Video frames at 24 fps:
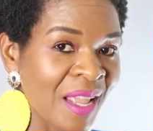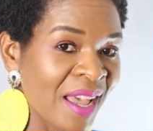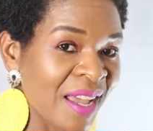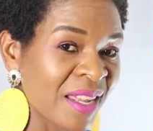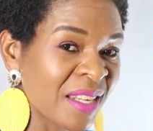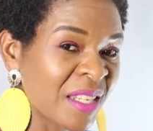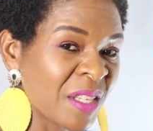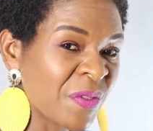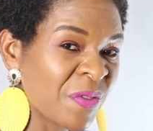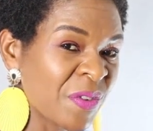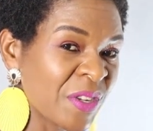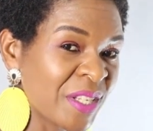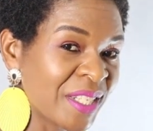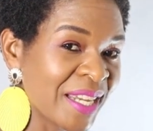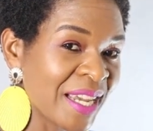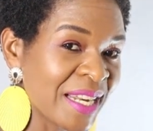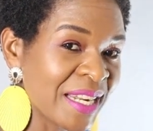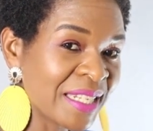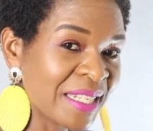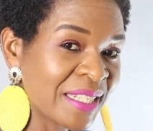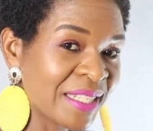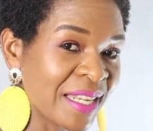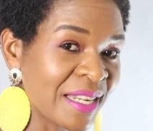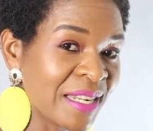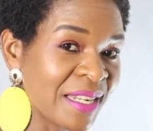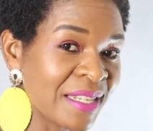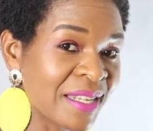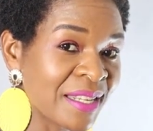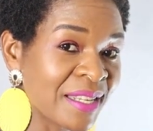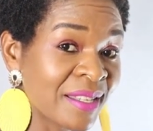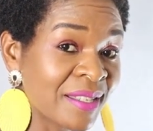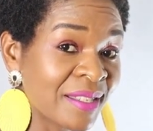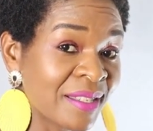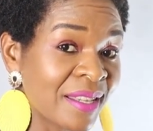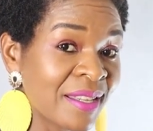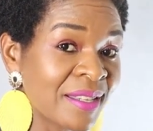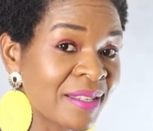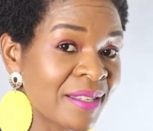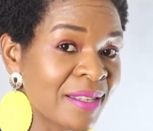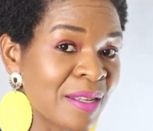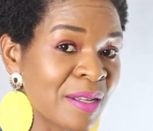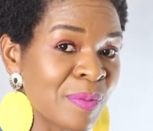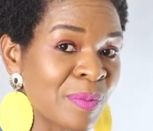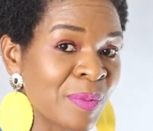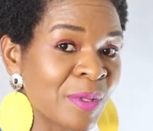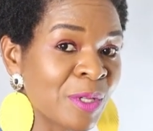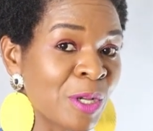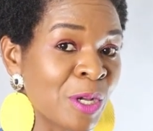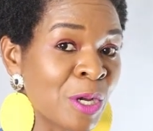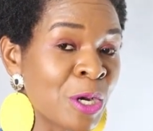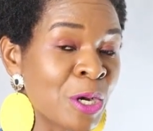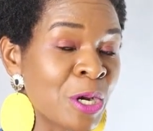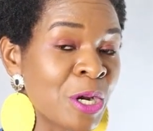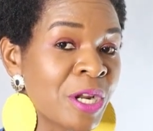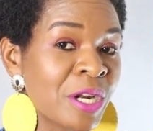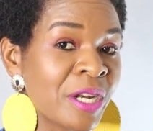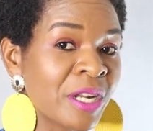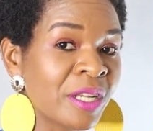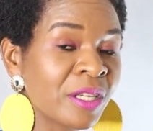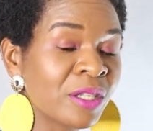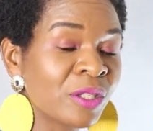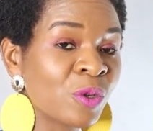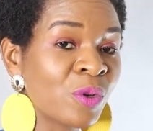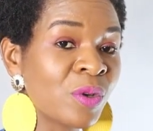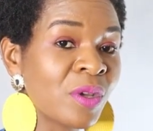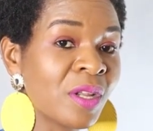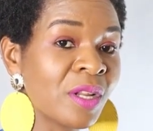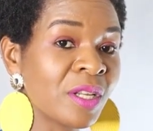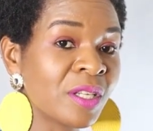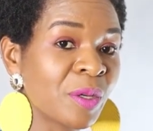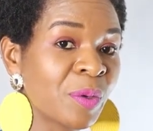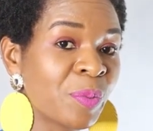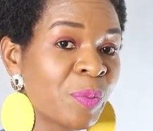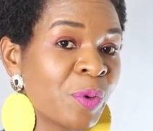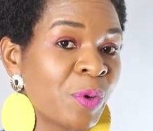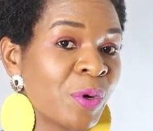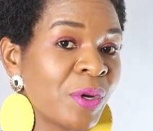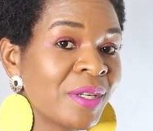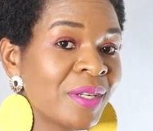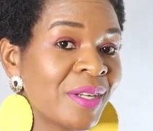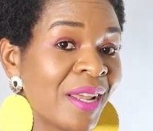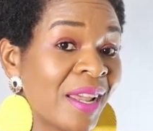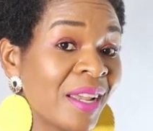Artificial intelligence systems are learning to interpret